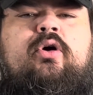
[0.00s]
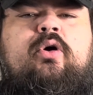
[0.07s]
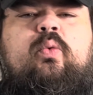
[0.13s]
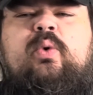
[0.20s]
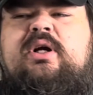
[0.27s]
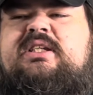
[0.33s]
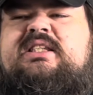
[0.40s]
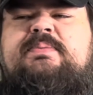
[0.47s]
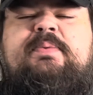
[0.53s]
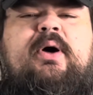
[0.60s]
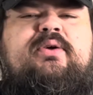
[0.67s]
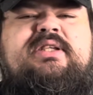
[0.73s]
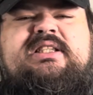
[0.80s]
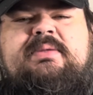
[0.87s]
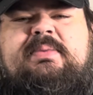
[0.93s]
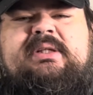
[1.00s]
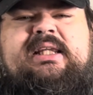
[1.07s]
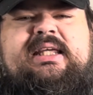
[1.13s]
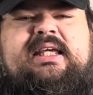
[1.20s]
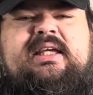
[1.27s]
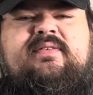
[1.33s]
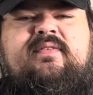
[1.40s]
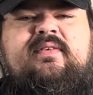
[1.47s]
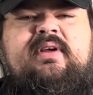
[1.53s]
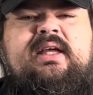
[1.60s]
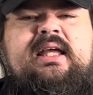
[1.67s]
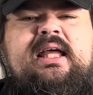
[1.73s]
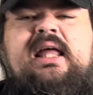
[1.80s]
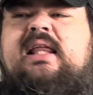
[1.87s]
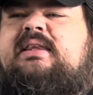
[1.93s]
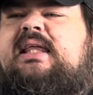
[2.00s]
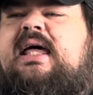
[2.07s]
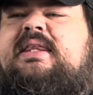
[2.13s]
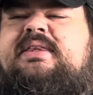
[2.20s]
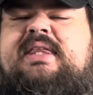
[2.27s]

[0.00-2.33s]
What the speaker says: we're supposed to believe that